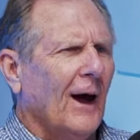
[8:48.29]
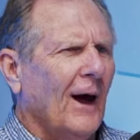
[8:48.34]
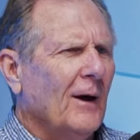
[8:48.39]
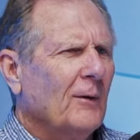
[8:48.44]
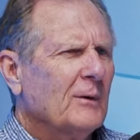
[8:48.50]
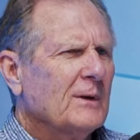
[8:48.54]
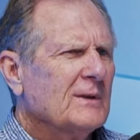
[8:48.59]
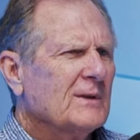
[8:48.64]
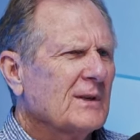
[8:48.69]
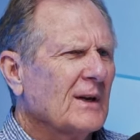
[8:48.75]
I
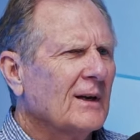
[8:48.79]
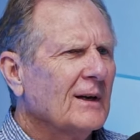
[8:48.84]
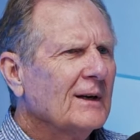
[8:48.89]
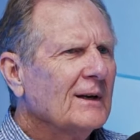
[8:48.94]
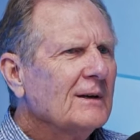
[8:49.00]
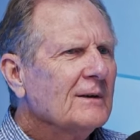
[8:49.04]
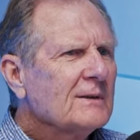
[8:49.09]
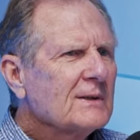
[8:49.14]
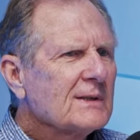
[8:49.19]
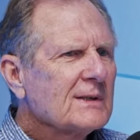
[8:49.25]
would
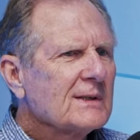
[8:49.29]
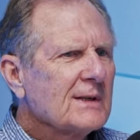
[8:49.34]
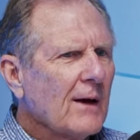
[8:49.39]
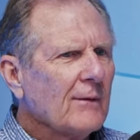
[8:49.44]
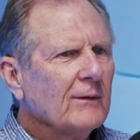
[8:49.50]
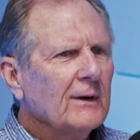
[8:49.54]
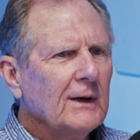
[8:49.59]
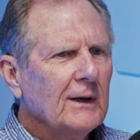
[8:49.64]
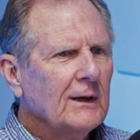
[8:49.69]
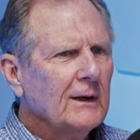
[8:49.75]
say
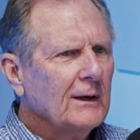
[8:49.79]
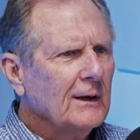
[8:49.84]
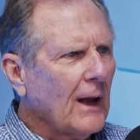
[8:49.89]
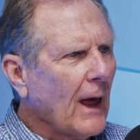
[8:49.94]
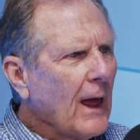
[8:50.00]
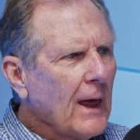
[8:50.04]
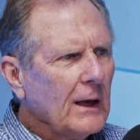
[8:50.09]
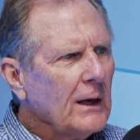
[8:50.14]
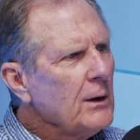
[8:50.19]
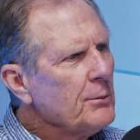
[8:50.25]
70 to
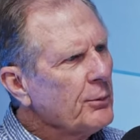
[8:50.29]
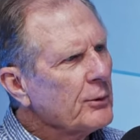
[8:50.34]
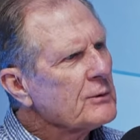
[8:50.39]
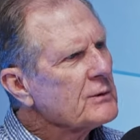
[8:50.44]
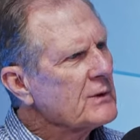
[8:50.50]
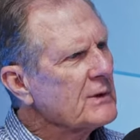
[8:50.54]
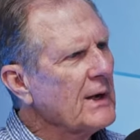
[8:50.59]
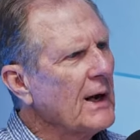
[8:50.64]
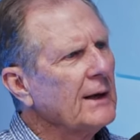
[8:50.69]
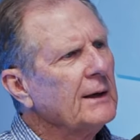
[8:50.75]

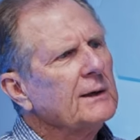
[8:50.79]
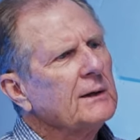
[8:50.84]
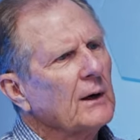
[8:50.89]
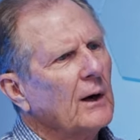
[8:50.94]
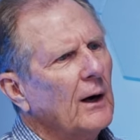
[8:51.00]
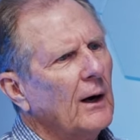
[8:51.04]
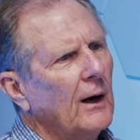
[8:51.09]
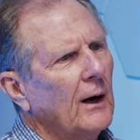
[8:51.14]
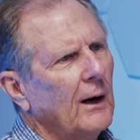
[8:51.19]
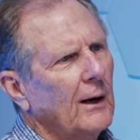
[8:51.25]
80%
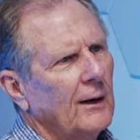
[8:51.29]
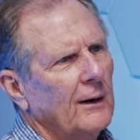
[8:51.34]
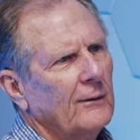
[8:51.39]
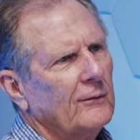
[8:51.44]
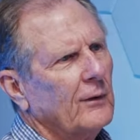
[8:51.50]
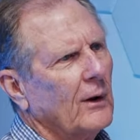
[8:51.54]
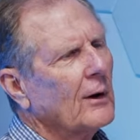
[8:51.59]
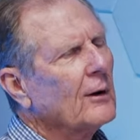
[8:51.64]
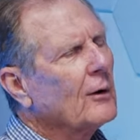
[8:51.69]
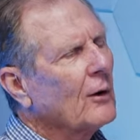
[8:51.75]
of
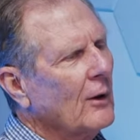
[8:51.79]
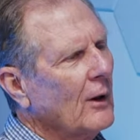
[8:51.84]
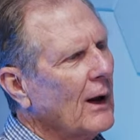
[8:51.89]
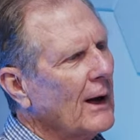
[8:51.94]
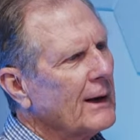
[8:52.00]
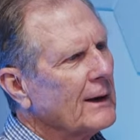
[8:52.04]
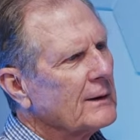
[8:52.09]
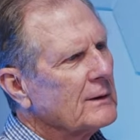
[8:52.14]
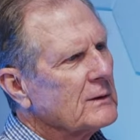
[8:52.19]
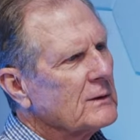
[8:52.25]
our
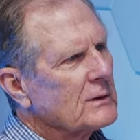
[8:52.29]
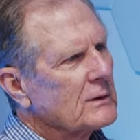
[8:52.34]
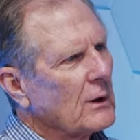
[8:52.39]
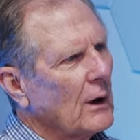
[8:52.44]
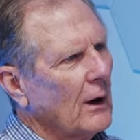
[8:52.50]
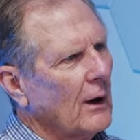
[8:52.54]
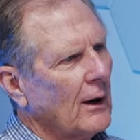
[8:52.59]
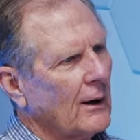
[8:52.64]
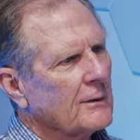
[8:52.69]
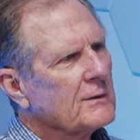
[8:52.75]
clients
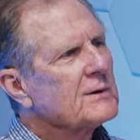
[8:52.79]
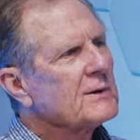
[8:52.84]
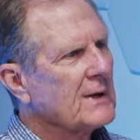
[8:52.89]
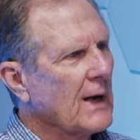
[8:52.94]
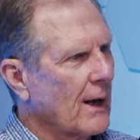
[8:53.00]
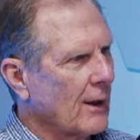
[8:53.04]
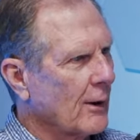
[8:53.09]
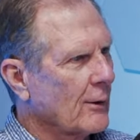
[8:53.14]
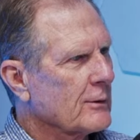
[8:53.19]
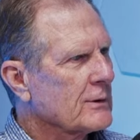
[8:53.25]
are
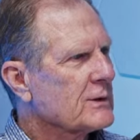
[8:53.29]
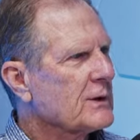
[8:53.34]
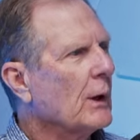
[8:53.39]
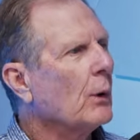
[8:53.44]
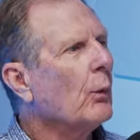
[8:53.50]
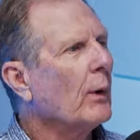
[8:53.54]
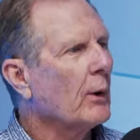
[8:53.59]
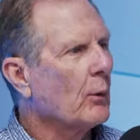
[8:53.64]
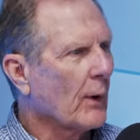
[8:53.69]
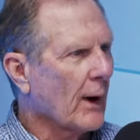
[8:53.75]
sellers that
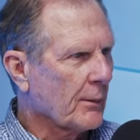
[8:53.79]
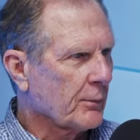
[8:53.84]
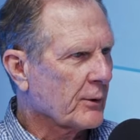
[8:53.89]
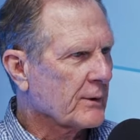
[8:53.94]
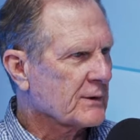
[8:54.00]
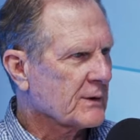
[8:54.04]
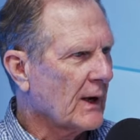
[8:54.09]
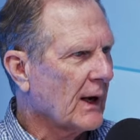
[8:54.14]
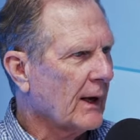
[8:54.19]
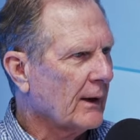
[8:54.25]
we
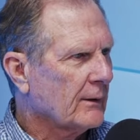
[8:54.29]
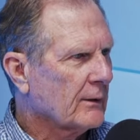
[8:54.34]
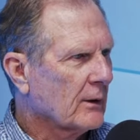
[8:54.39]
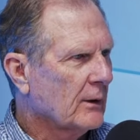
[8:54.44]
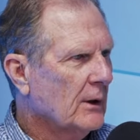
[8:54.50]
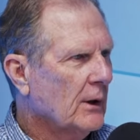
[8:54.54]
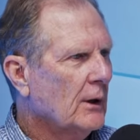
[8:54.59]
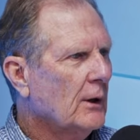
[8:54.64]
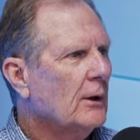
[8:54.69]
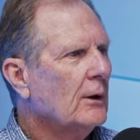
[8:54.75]
represent. It's
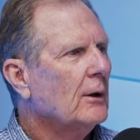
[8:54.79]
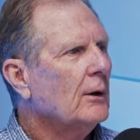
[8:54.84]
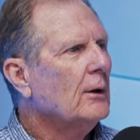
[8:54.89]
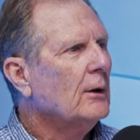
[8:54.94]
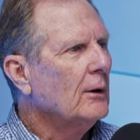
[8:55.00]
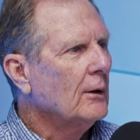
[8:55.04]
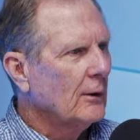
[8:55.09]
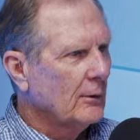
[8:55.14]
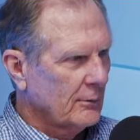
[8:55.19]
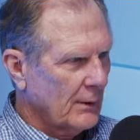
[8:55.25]
mostly on the
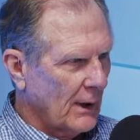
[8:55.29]
selling side.